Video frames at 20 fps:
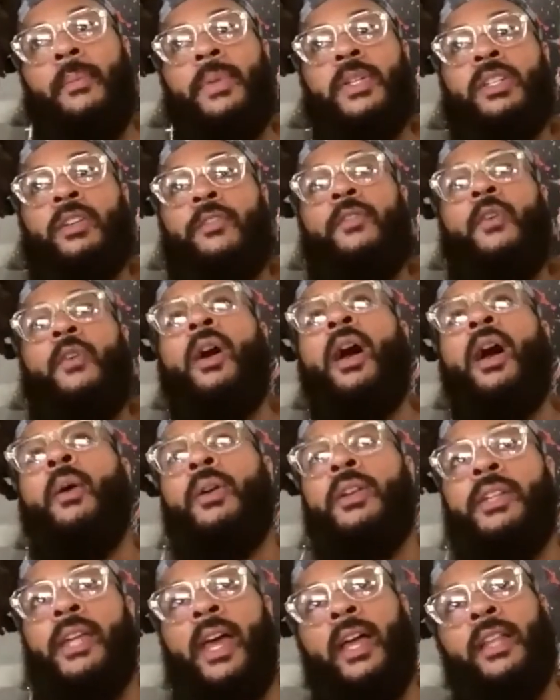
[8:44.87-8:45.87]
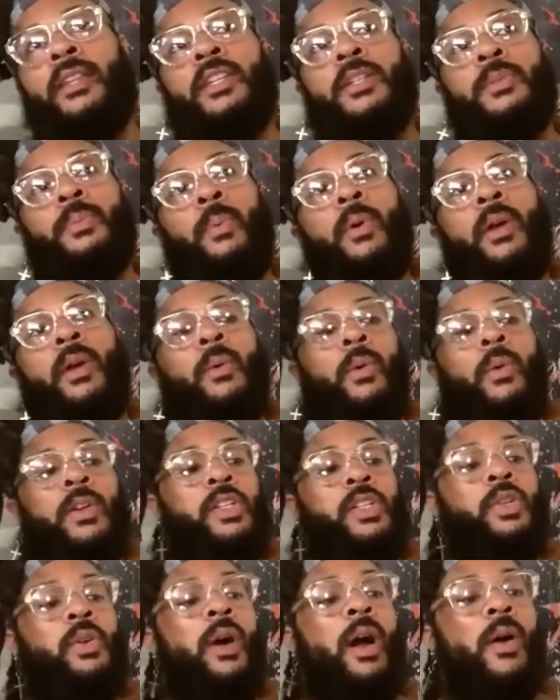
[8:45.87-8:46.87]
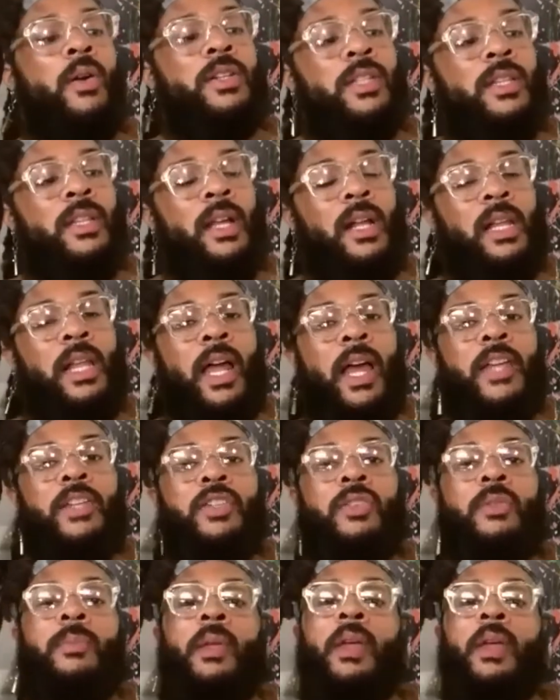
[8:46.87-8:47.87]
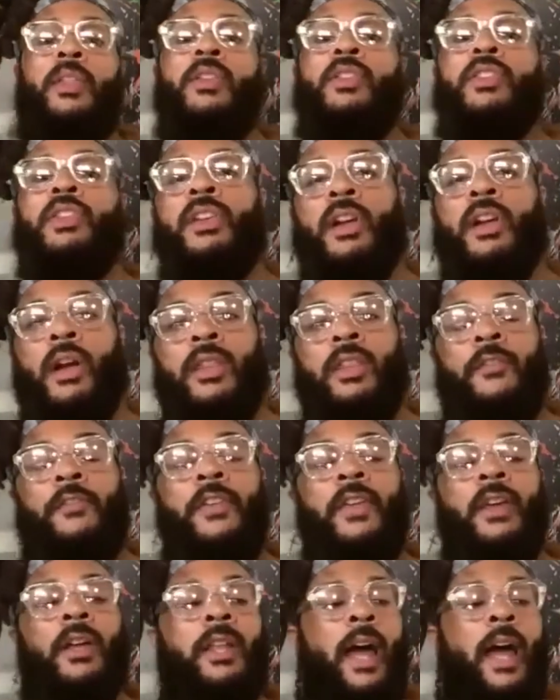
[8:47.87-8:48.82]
It's a 4-hour day at this point. We're 2 hours in the classroom, the other 2 you're on the field.